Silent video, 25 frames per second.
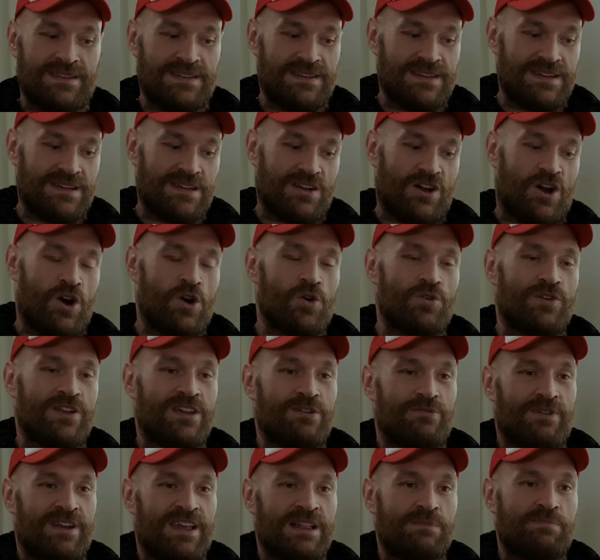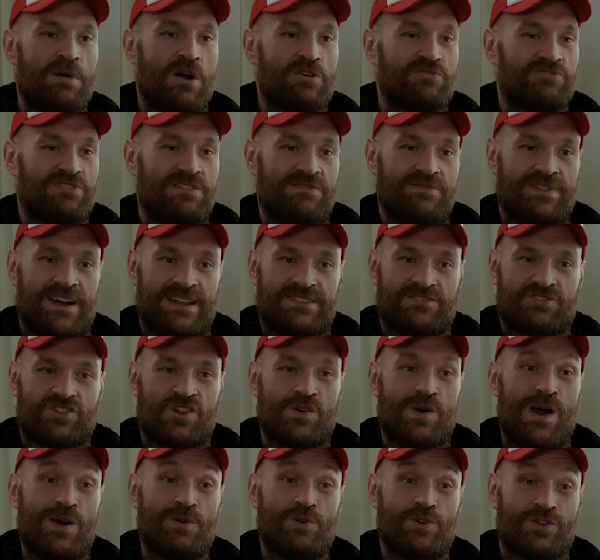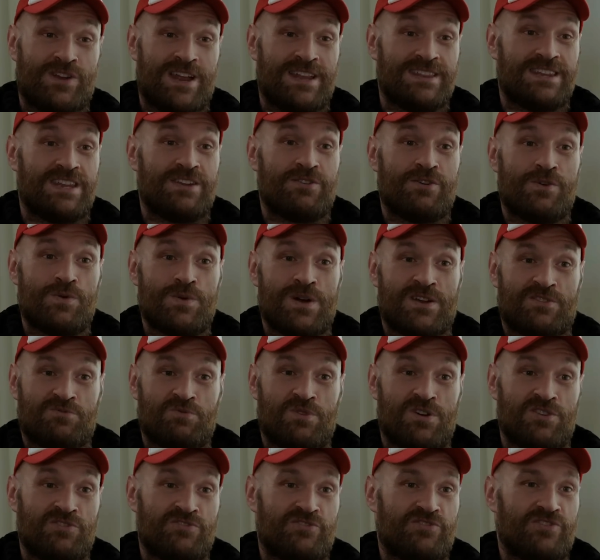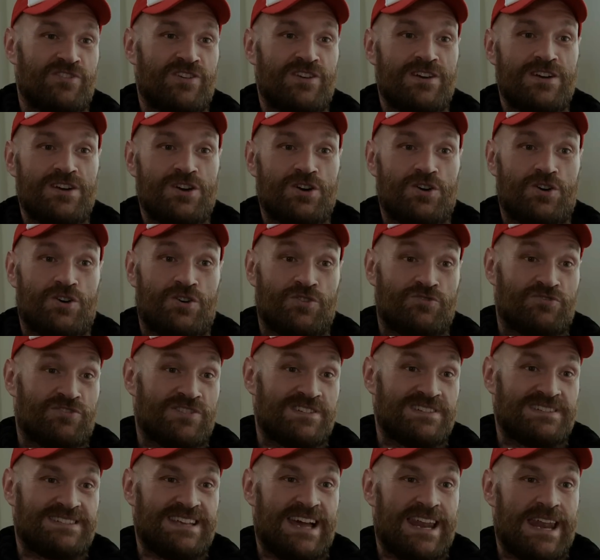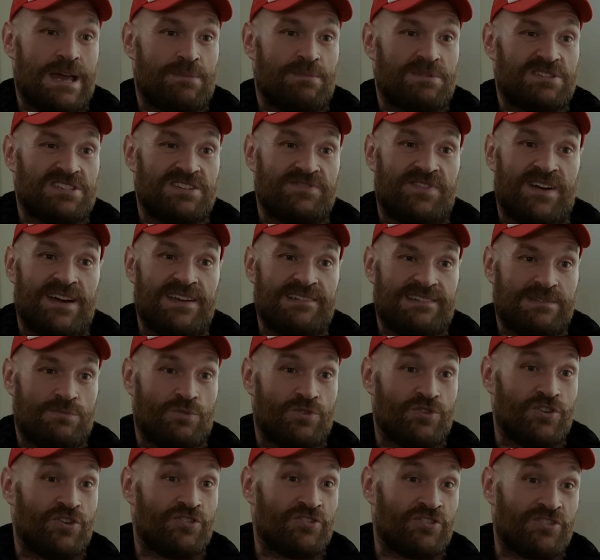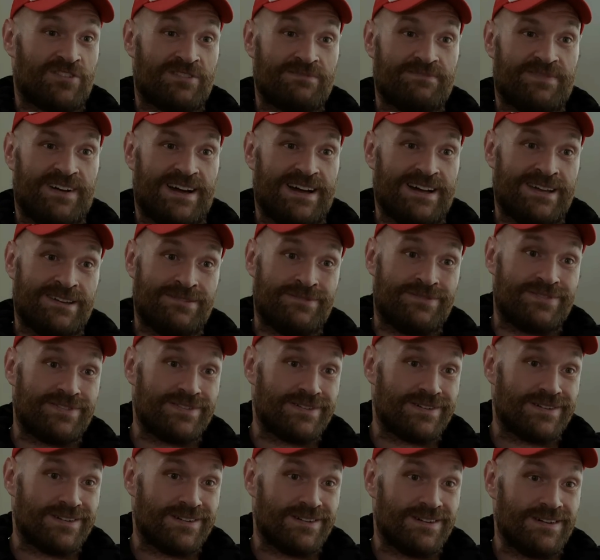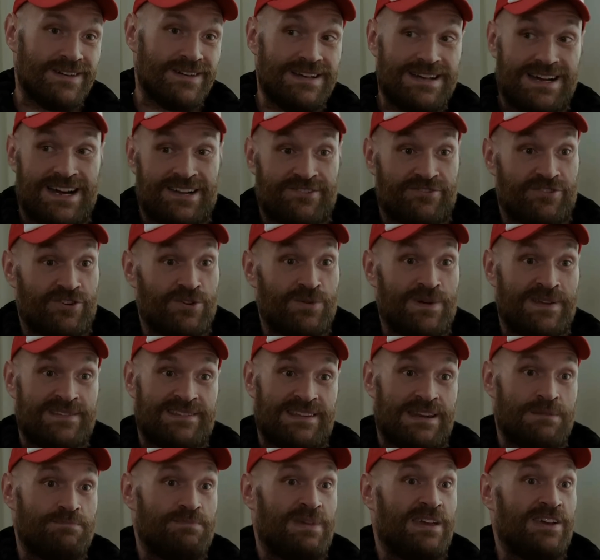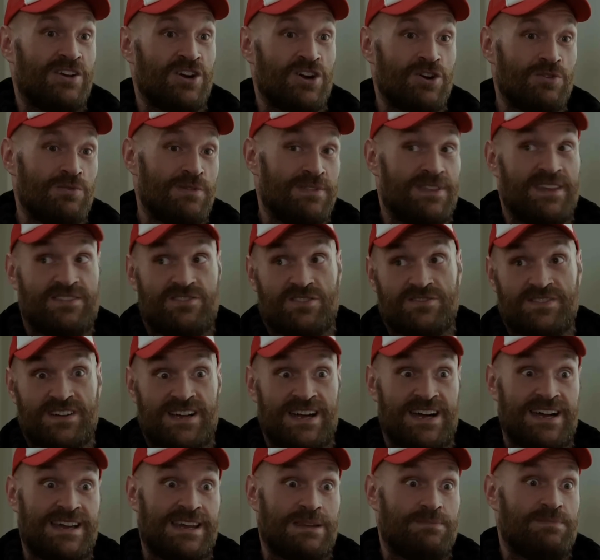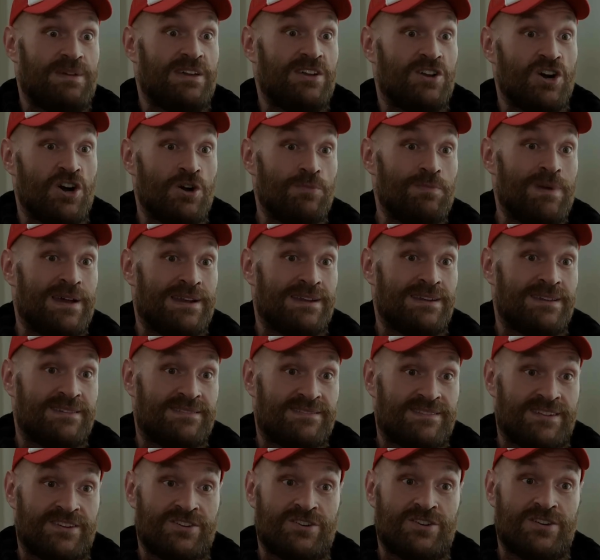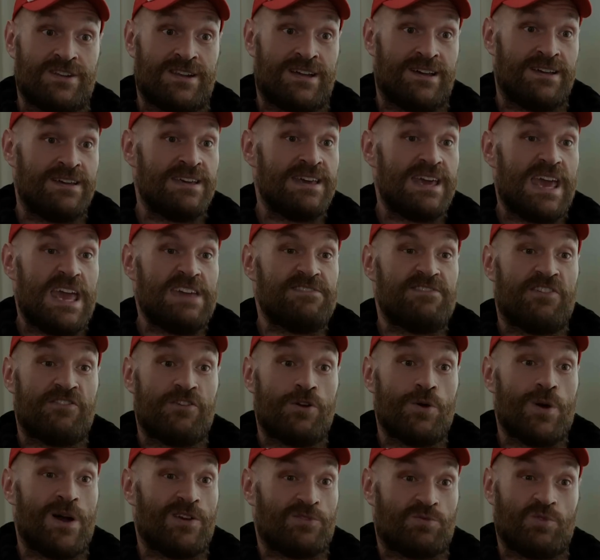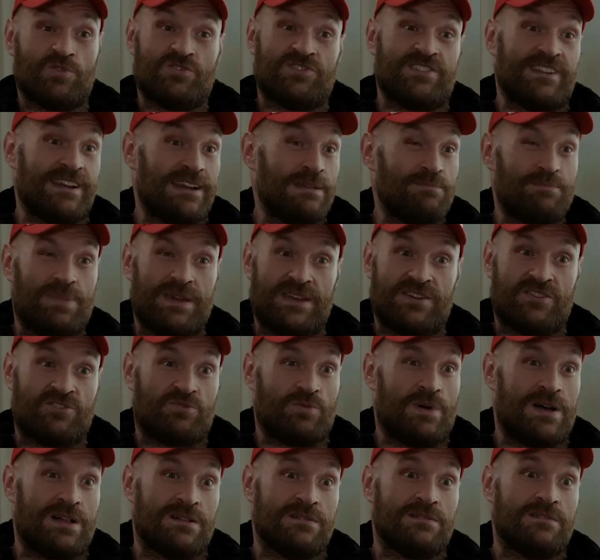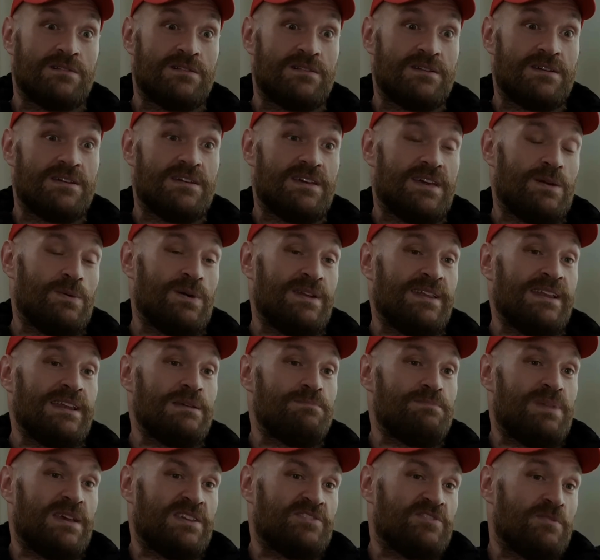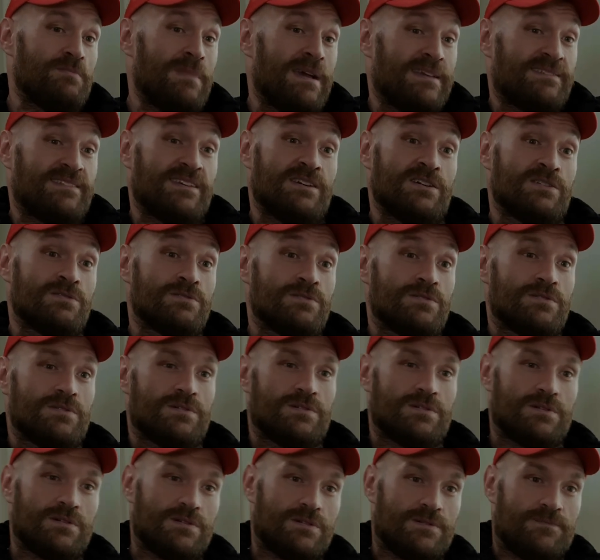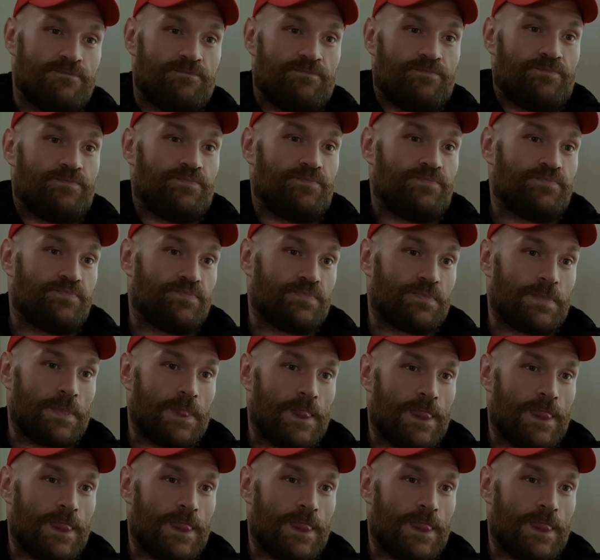Mm. Only real boxing fans know how good Andy Ruiz was. How dangerous. 110 amateur fights and 105. Mm. And Ruiz, Olympic gold... This other guy, Olympic gold medalist and all that. Even Ruiz was an Olympian as well. Yeah. Went to the Olympics in Mexico. Mm.